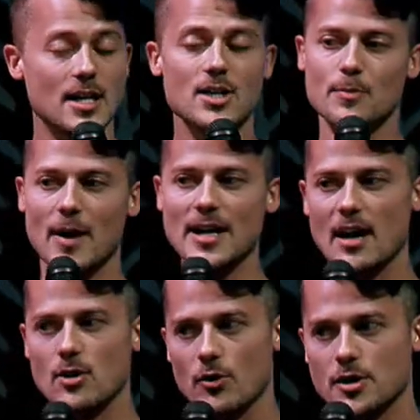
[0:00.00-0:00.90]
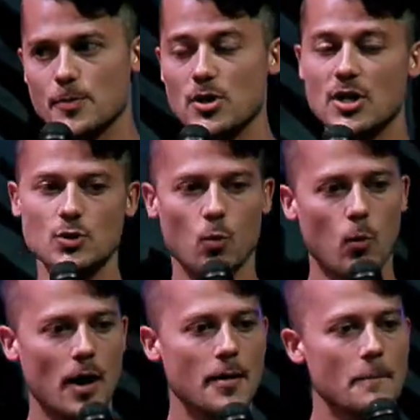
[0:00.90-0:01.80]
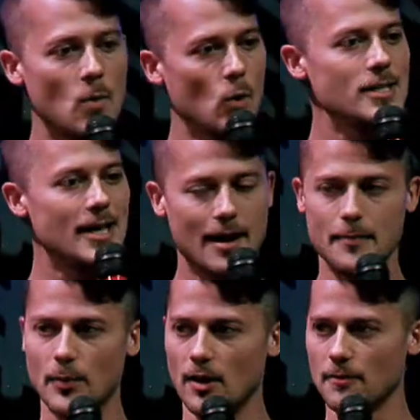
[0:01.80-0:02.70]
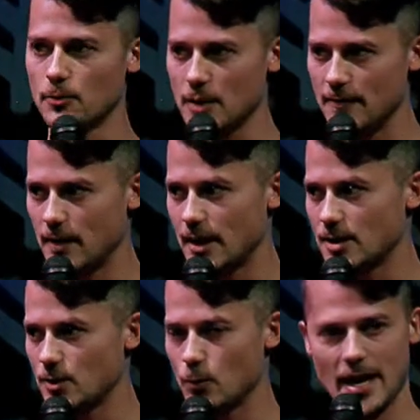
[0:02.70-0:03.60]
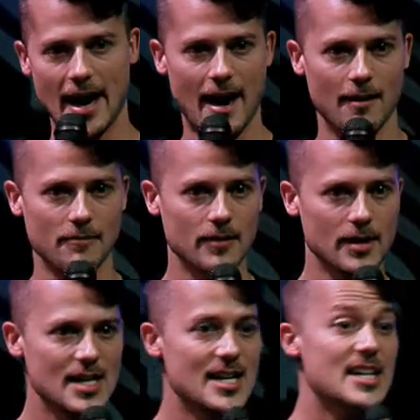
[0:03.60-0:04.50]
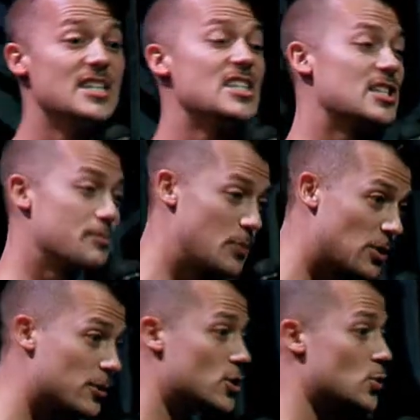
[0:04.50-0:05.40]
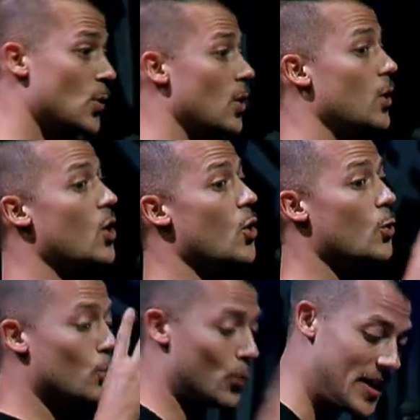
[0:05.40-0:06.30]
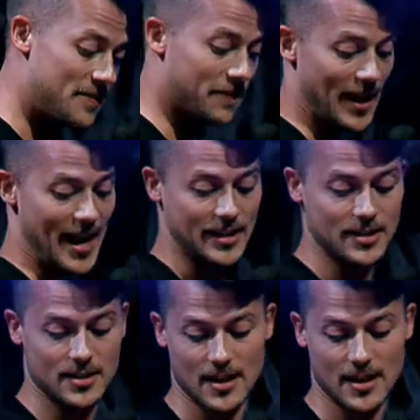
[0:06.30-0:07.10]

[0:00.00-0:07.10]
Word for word: You might not know this, but there's one more type of reflex we have spiritual reflex.